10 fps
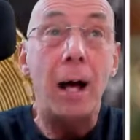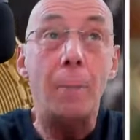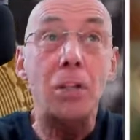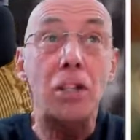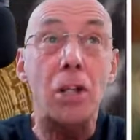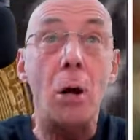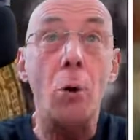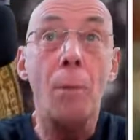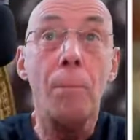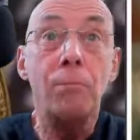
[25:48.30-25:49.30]
So
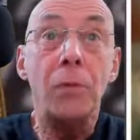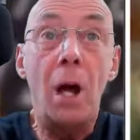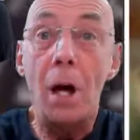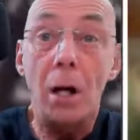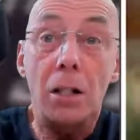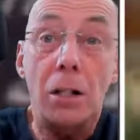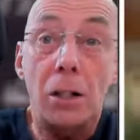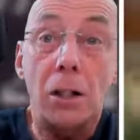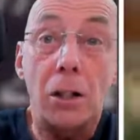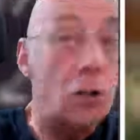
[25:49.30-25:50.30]

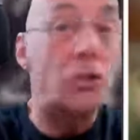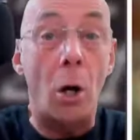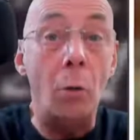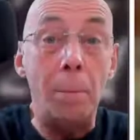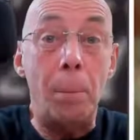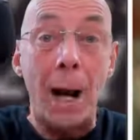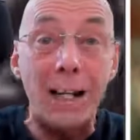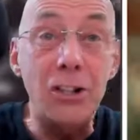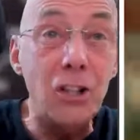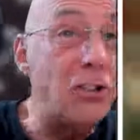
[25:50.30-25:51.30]
Consulting
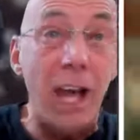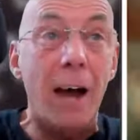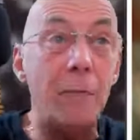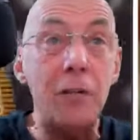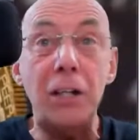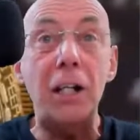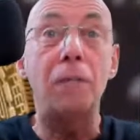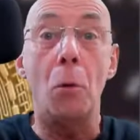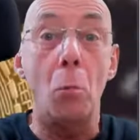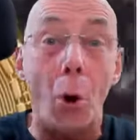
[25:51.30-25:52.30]
packages, everything
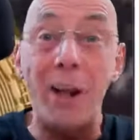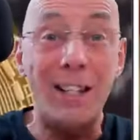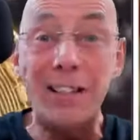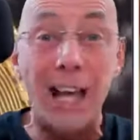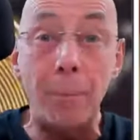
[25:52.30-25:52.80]
from wallet setup